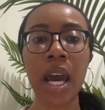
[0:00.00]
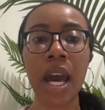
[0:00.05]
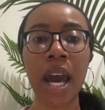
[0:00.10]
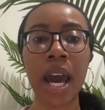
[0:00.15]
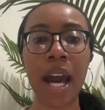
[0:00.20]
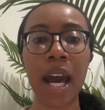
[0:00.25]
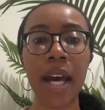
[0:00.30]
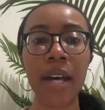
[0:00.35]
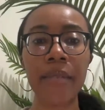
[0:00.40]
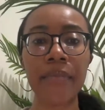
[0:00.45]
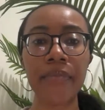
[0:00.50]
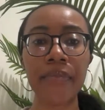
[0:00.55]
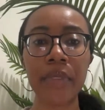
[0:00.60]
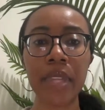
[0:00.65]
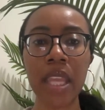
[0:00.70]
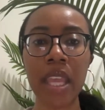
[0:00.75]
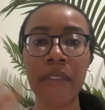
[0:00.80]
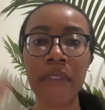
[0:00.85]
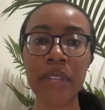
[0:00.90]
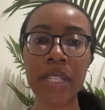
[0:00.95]
Uh,
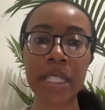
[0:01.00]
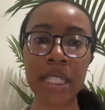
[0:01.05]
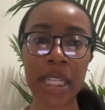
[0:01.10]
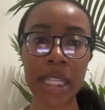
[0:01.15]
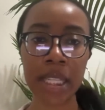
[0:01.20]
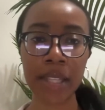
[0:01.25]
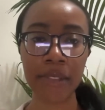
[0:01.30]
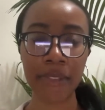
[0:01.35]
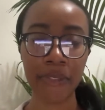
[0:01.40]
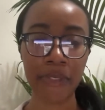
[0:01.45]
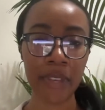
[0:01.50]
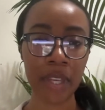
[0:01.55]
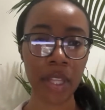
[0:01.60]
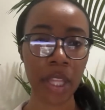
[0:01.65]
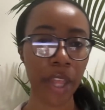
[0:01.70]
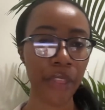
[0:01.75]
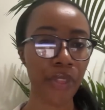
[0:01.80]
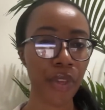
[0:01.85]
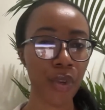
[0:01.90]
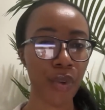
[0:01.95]
if it didn't feel
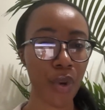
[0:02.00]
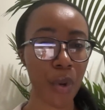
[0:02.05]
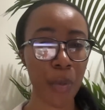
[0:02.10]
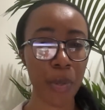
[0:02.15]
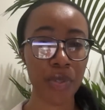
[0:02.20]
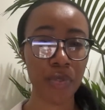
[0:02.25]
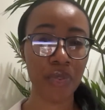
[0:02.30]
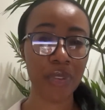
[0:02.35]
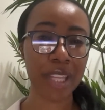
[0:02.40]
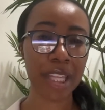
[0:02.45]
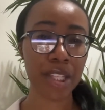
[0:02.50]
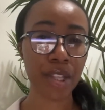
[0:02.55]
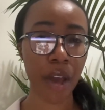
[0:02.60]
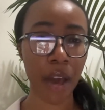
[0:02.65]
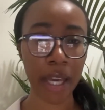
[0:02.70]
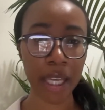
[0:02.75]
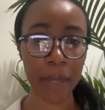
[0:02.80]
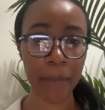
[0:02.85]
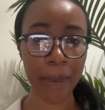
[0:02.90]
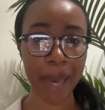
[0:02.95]
like the group was really
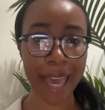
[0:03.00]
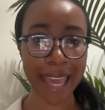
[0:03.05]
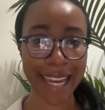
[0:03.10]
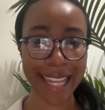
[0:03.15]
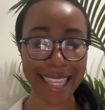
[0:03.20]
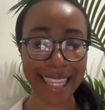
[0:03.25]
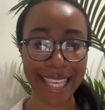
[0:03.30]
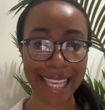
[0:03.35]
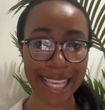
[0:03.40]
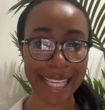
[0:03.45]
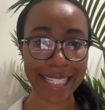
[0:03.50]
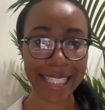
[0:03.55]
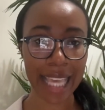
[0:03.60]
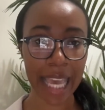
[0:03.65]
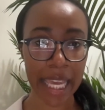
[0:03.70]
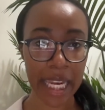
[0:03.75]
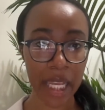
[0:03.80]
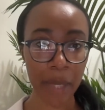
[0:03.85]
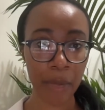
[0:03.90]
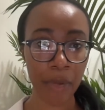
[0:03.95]
talking about anything
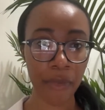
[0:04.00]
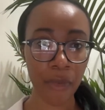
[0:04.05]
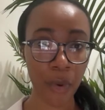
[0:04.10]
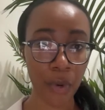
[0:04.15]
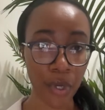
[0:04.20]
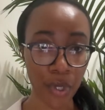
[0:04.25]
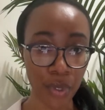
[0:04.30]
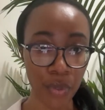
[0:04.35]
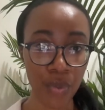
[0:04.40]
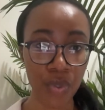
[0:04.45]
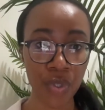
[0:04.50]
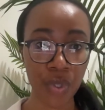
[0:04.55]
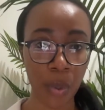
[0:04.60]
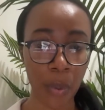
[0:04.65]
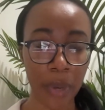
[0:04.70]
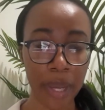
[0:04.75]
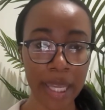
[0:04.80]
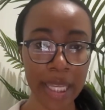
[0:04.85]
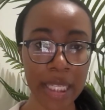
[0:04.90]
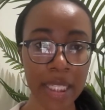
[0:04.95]
exciting before you
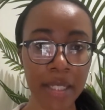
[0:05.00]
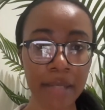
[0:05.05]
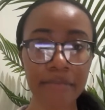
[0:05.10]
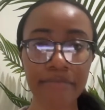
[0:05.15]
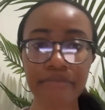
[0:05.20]
joined,